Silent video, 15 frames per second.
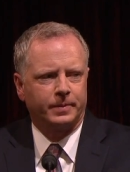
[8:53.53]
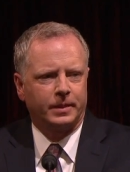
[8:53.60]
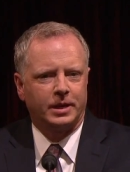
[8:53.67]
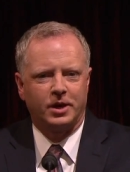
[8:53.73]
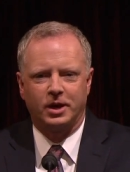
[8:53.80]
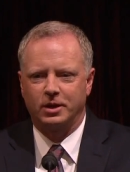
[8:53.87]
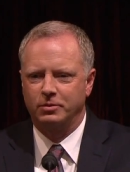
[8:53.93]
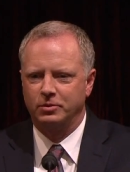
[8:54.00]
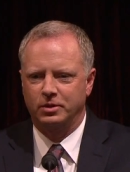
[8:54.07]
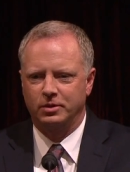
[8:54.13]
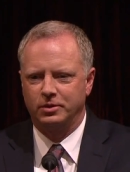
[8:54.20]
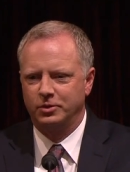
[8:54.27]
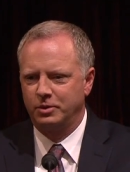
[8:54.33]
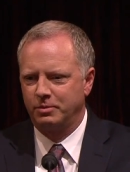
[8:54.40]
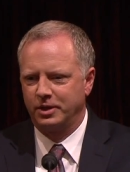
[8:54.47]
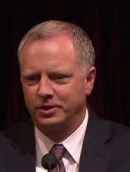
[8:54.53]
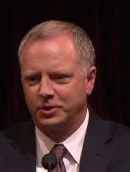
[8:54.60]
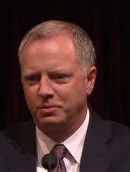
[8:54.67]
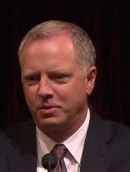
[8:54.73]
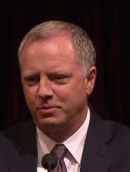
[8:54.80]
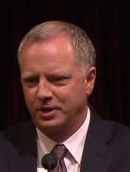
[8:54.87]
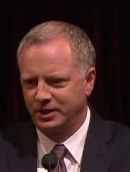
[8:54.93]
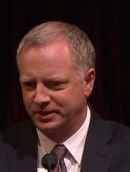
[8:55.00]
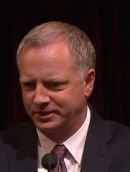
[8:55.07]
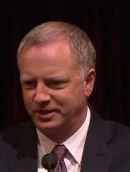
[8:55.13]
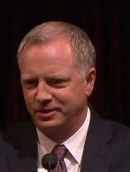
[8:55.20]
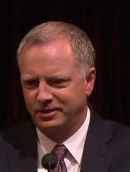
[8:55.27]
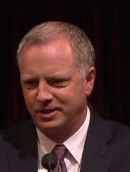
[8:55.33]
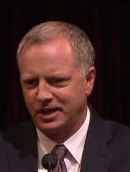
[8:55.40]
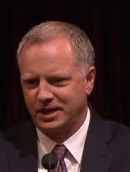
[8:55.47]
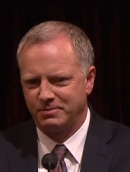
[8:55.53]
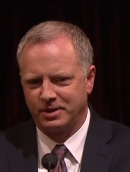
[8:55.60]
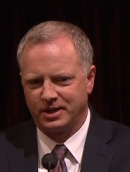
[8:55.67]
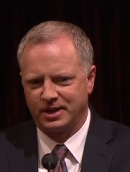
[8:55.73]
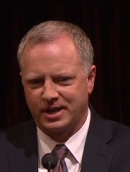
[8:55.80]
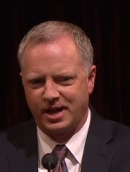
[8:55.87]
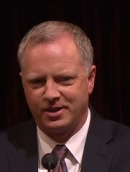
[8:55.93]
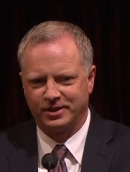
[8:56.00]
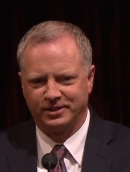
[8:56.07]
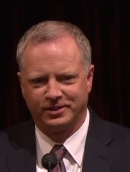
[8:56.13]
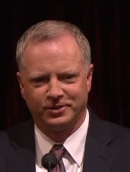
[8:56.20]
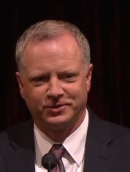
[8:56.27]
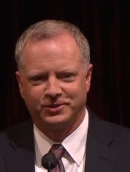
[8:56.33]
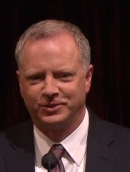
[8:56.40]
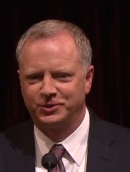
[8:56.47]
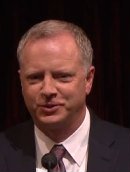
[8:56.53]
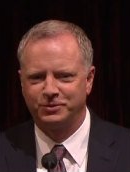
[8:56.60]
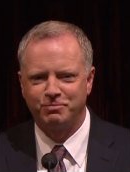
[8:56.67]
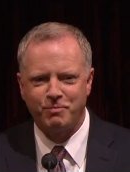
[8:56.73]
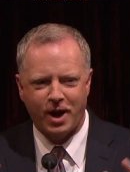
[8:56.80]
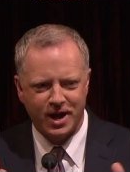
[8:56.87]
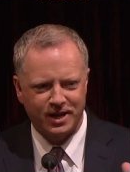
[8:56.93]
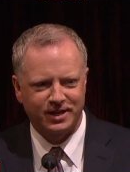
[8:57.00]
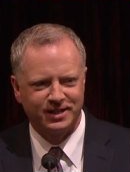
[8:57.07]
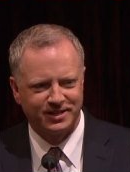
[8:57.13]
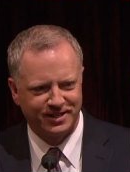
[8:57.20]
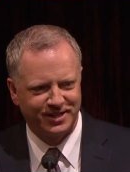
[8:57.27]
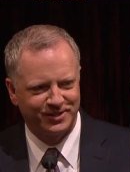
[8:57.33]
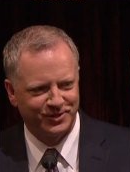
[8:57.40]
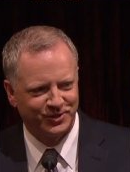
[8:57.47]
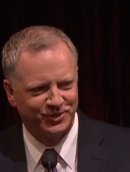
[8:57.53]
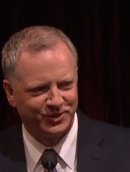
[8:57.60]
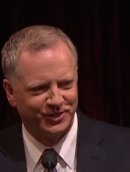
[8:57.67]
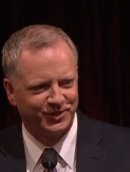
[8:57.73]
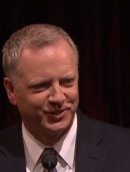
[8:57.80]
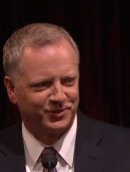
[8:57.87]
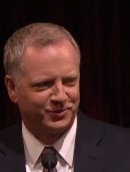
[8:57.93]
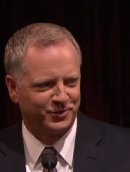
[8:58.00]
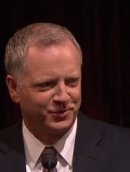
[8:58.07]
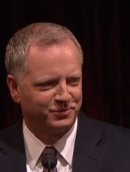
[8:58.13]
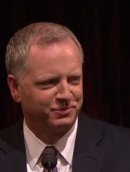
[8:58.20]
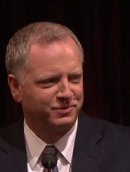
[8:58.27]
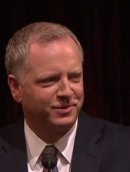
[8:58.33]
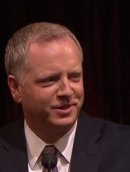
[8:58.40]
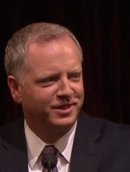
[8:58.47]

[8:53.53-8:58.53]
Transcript: Now, I don't know about you, but when I started talking about accounting, there's this spike in energy in the room